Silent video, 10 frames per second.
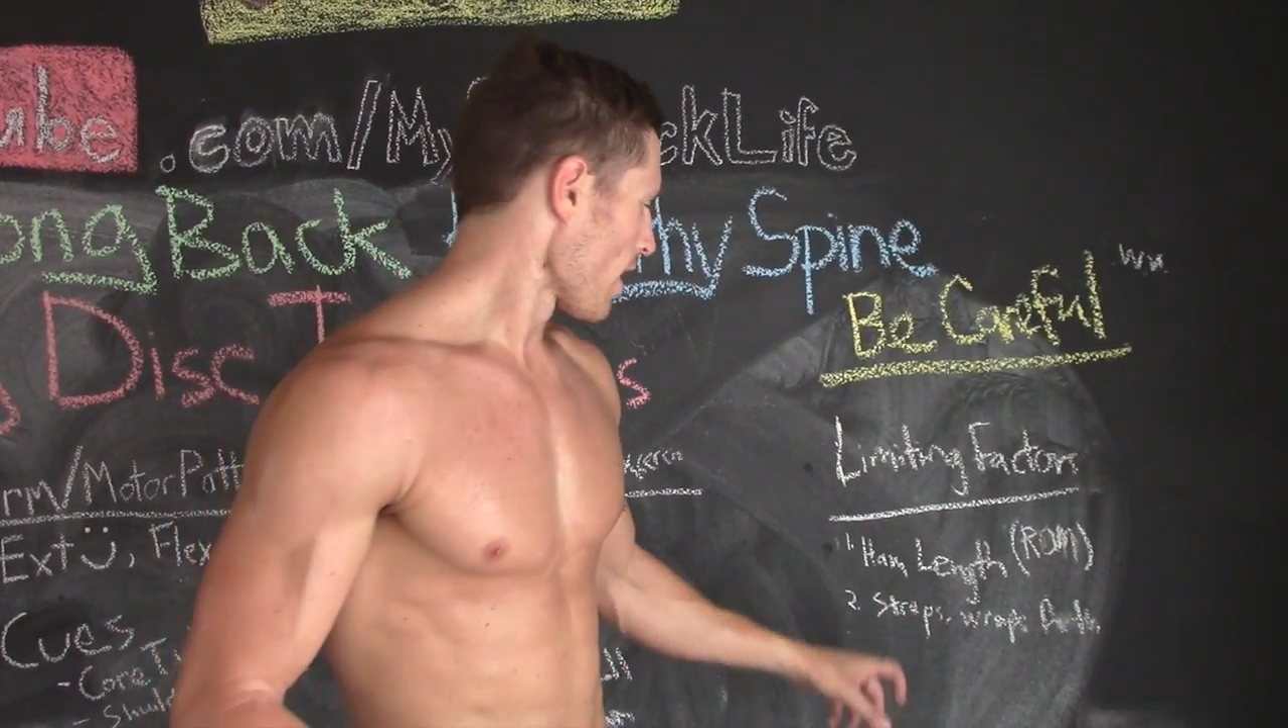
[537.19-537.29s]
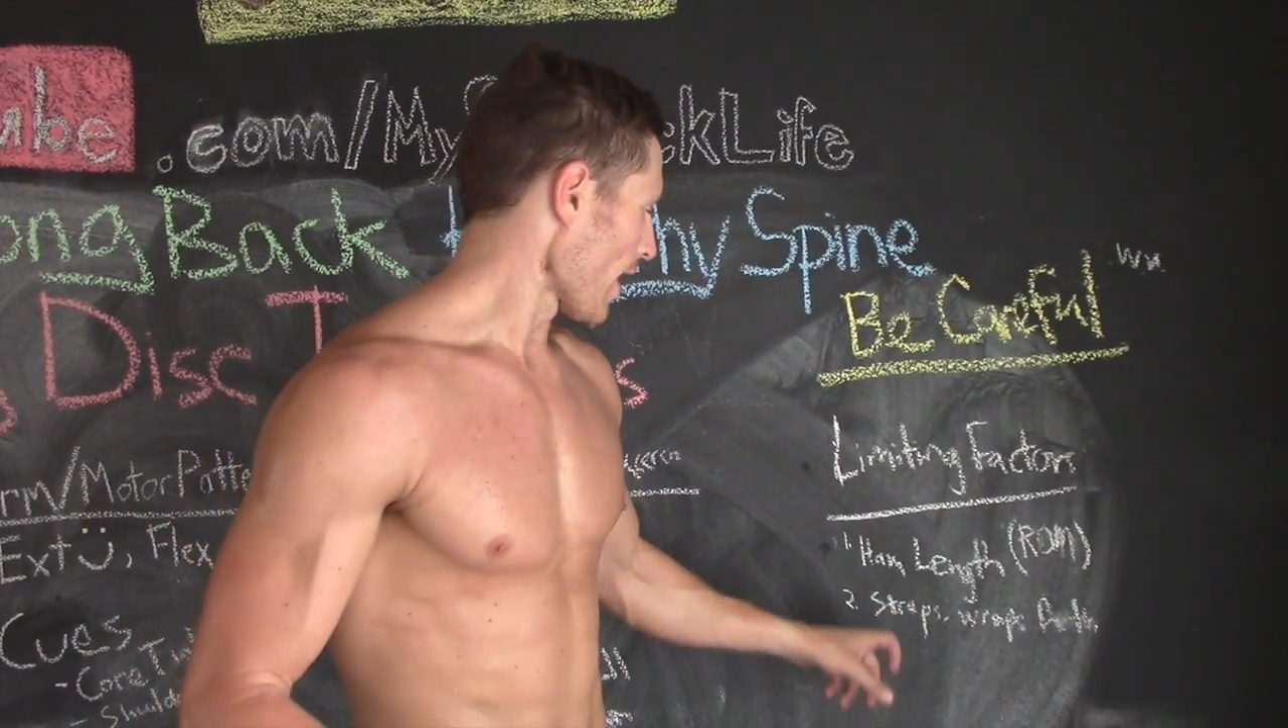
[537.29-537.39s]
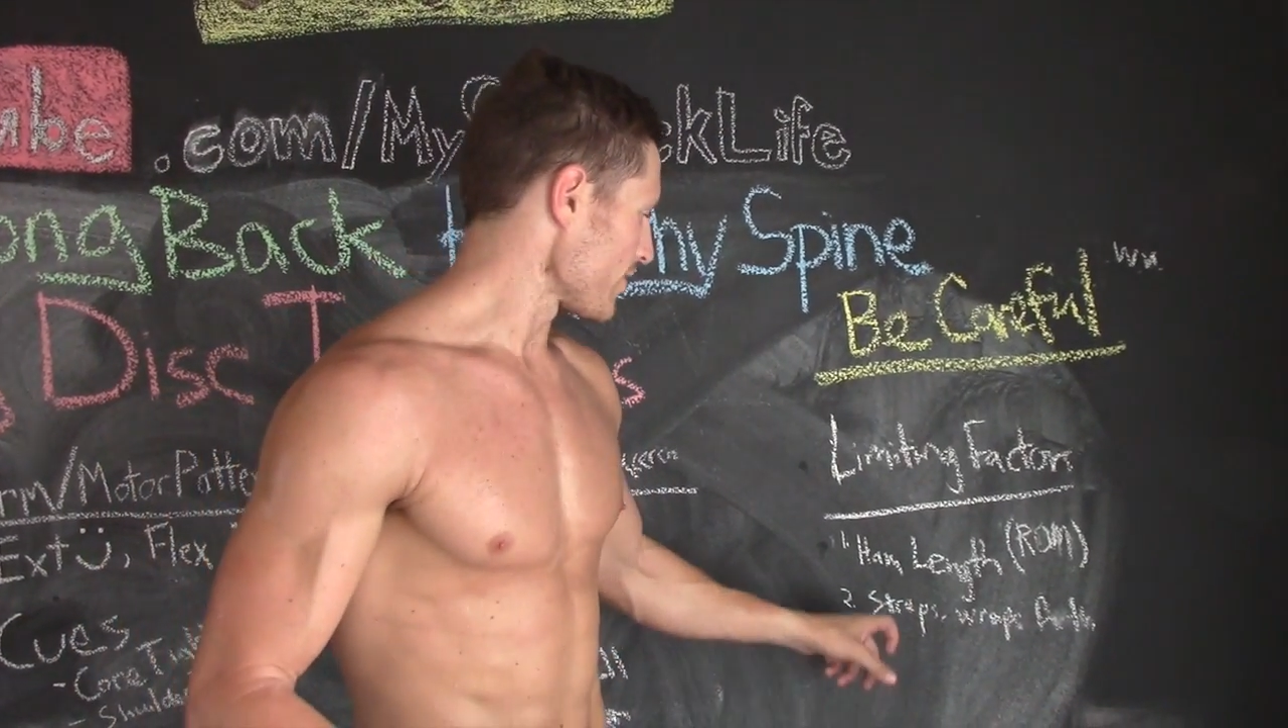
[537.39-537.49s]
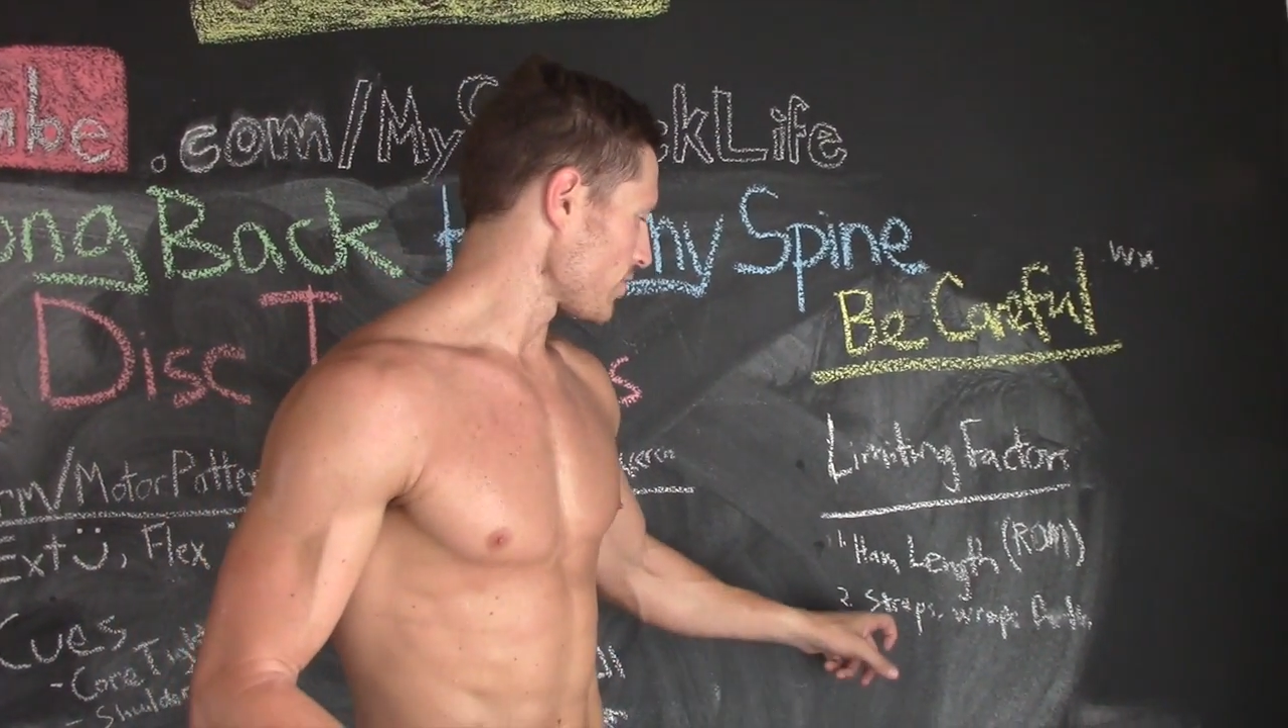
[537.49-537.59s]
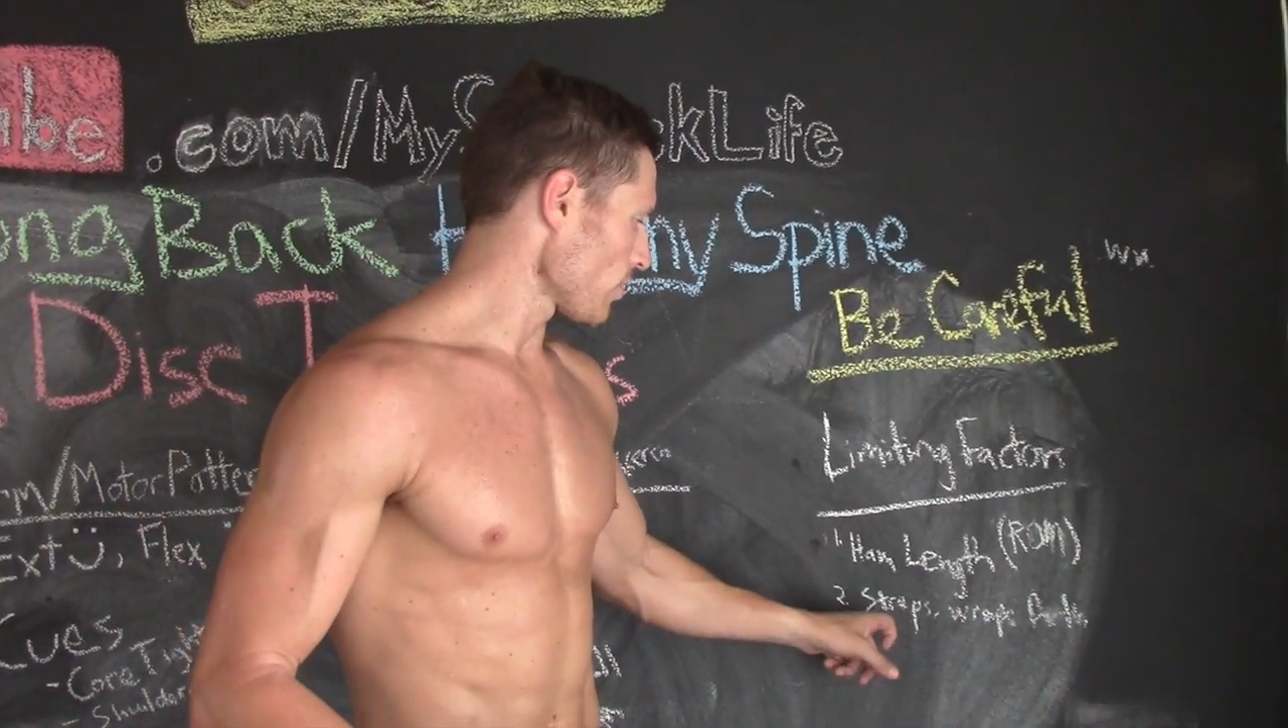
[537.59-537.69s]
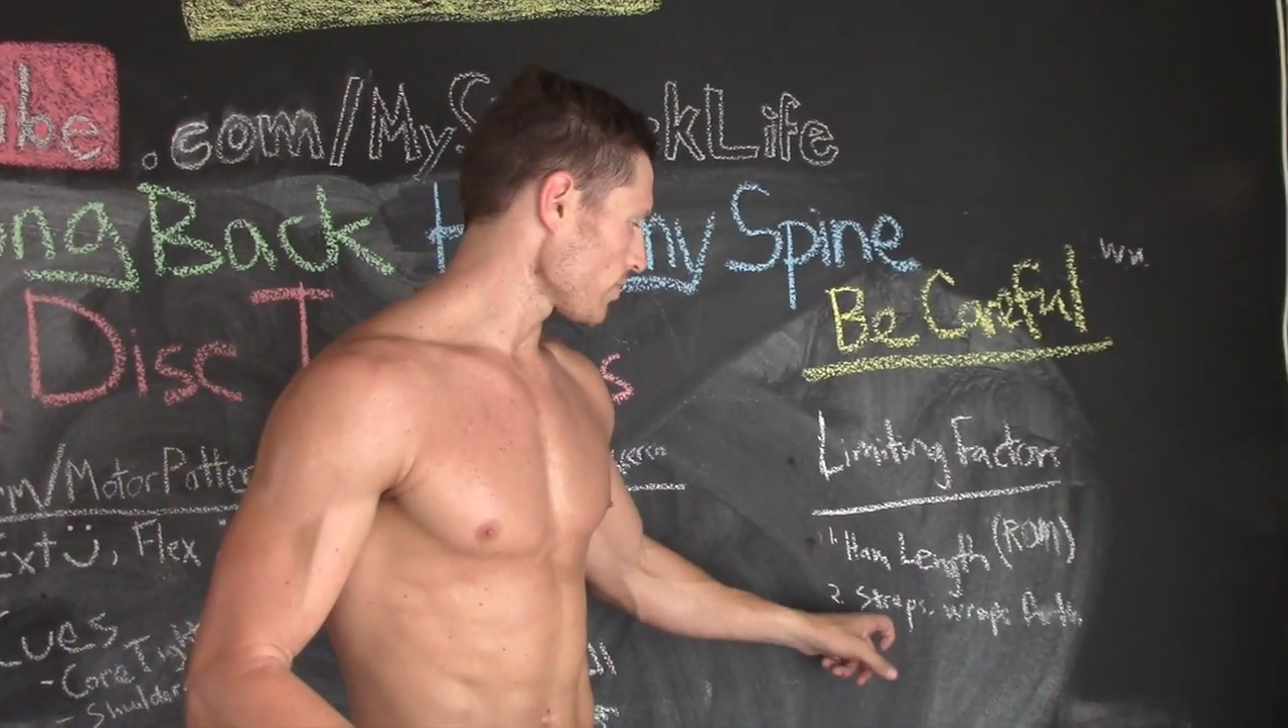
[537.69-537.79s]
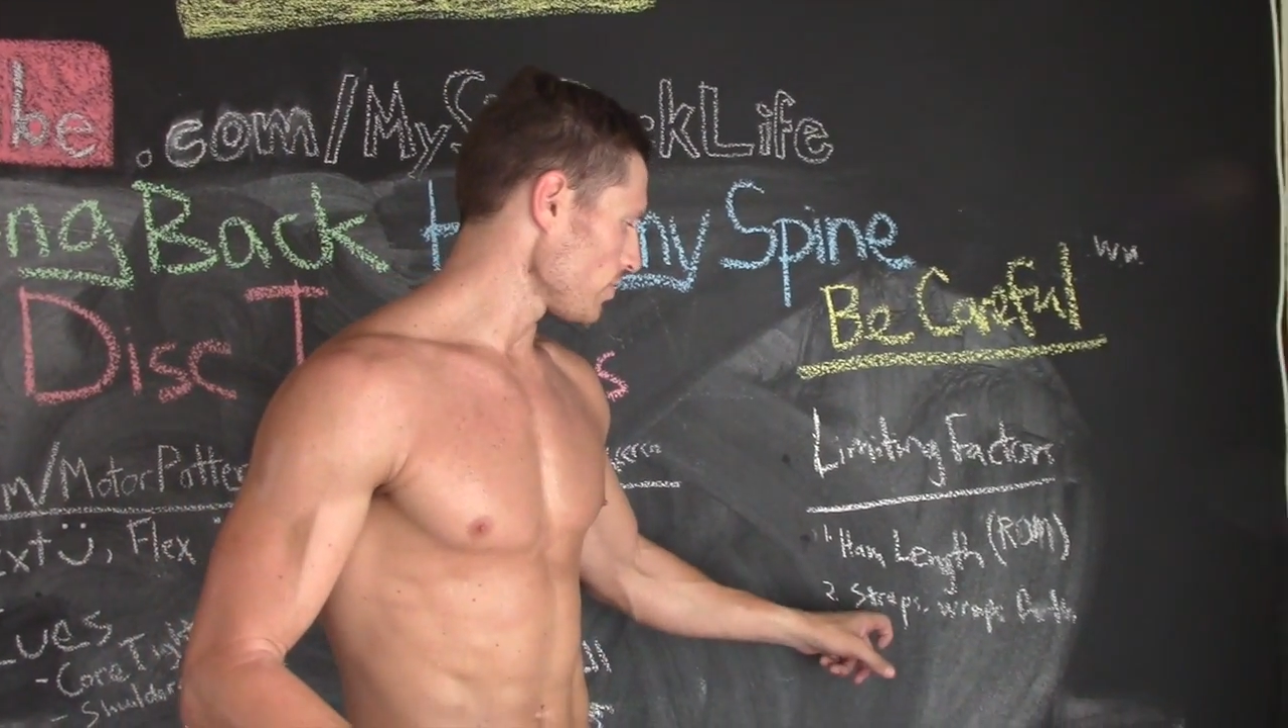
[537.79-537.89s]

I don't